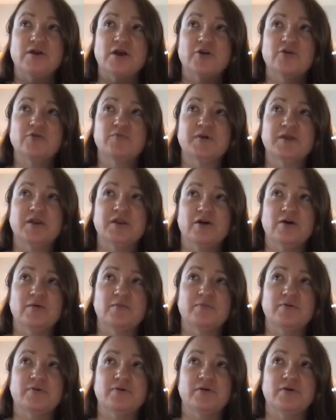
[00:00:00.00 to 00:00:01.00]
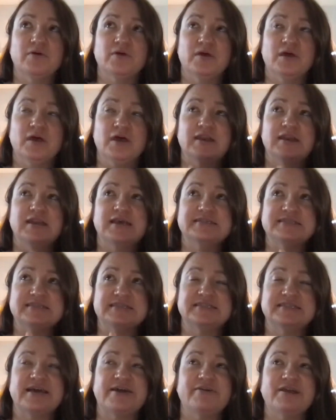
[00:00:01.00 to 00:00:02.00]
open up
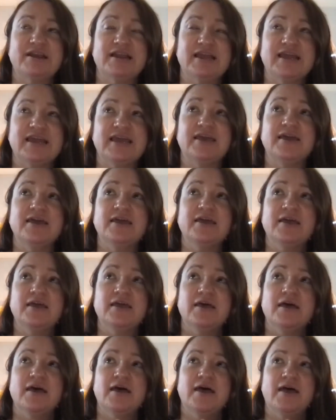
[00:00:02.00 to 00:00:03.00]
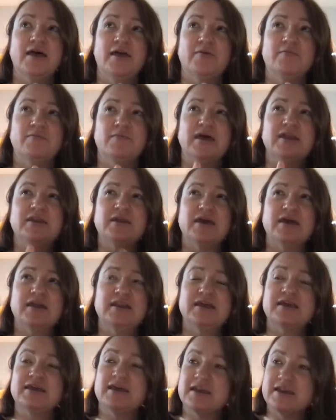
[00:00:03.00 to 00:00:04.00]
unnecessarily. Hmm. Um, hmm. And
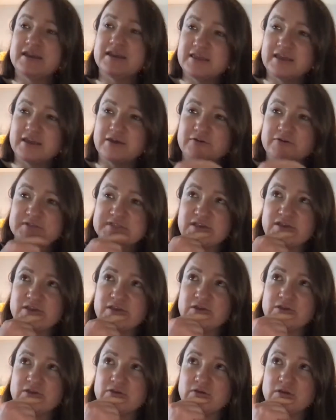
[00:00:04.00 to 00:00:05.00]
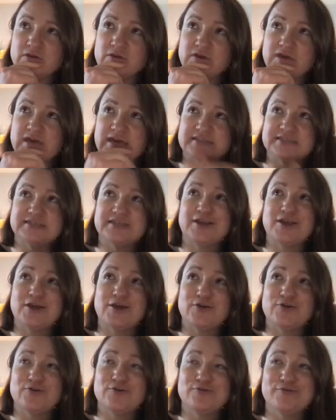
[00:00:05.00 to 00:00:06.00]
I and I think also you you get to
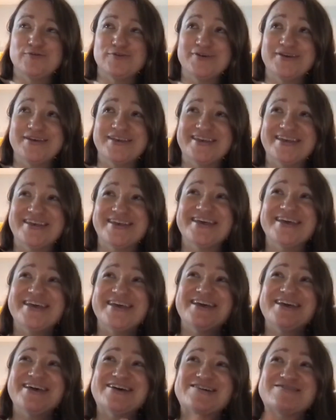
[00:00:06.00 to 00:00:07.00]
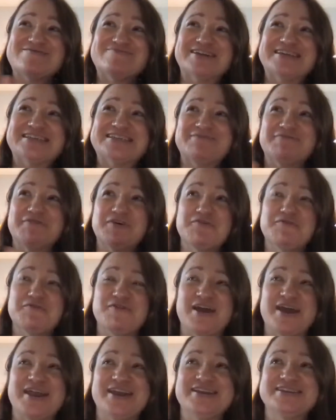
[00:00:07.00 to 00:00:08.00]
know which of your
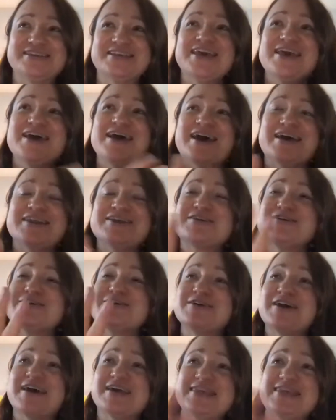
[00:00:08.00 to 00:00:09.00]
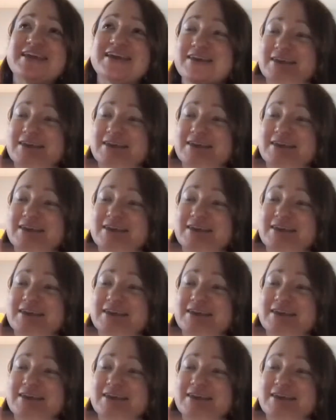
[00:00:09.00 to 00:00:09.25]
friend i don't know i think